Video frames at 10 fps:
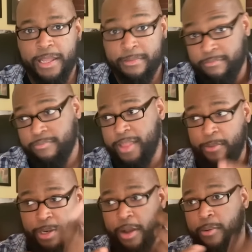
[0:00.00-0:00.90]
And
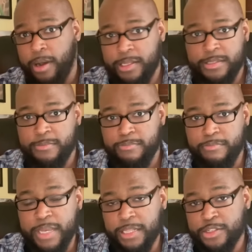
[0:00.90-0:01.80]
they would go on to
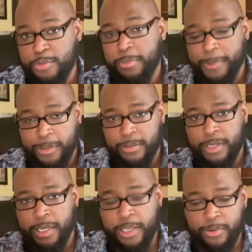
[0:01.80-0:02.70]
be in the Super
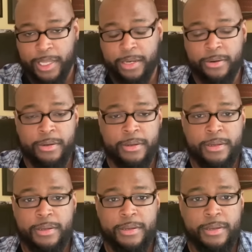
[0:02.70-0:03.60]
Bowl a year later,
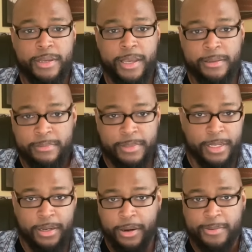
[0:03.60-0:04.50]
and
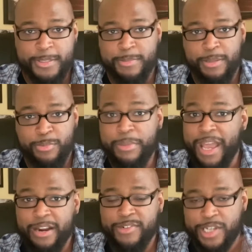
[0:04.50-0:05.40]
you know, Arthur Smith would
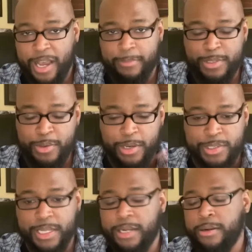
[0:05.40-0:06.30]
be out of a job 2
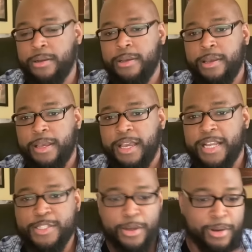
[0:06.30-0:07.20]
years later.
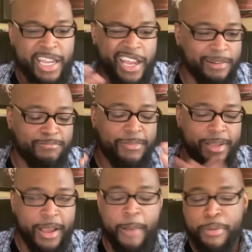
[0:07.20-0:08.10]
And so again,
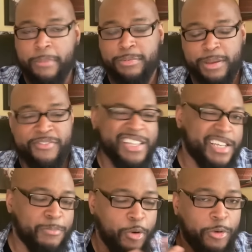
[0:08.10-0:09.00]
I probably, if I
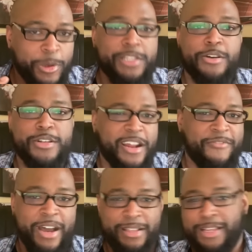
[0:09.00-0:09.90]
did more research,
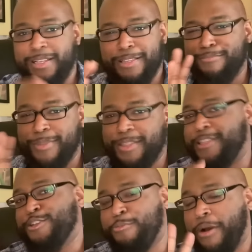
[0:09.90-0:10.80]
I'd find that
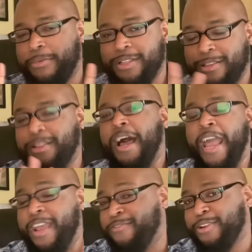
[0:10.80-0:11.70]
these are probably a
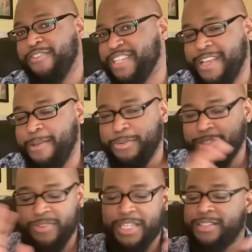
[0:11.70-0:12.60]
handful of
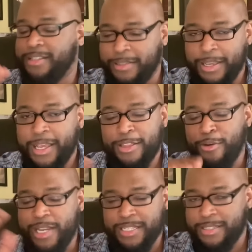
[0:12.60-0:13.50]
examples of this, and
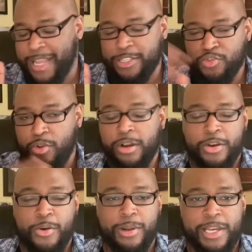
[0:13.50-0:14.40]
there isn't that strong
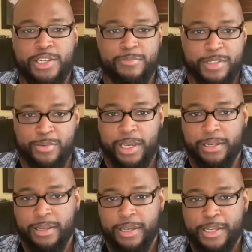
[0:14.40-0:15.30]
a correlation
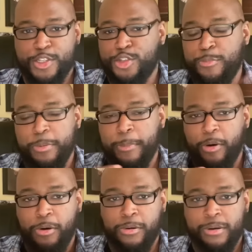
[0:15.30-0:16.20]
between Super
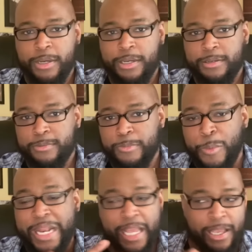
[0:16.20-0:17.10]
Bowl
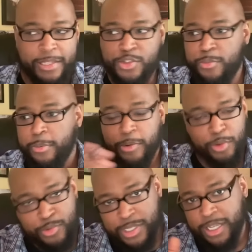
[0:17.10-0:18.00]
winning and Super
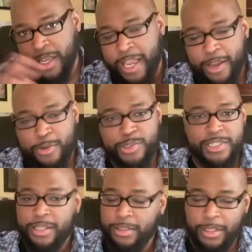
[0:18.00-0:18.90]
Bowl losing to head
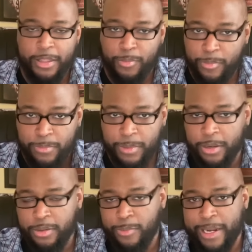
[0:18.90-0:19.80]
coaches, and you
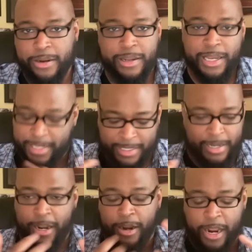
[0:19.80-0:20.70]
know, the record, because I
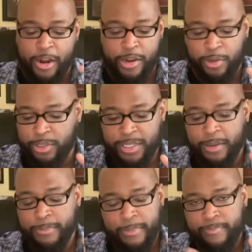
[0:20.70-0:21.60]
already looked
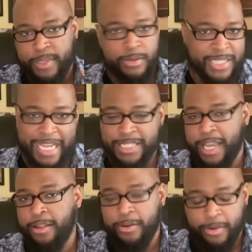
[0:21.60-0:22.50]
up, you know, Zach
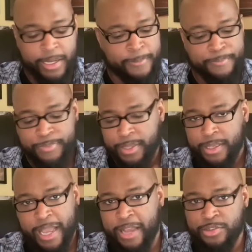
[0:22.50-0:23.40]
Taylor and
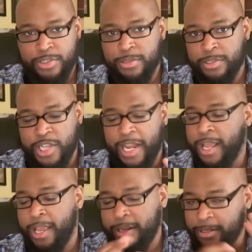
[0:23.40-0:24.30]
Kyle
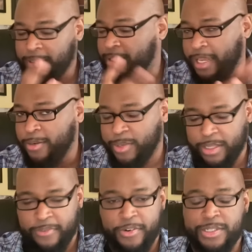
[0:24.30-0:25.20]
Shanahan, and they didn't win
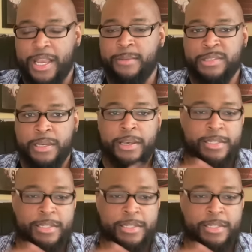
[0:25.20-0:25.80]
their first games.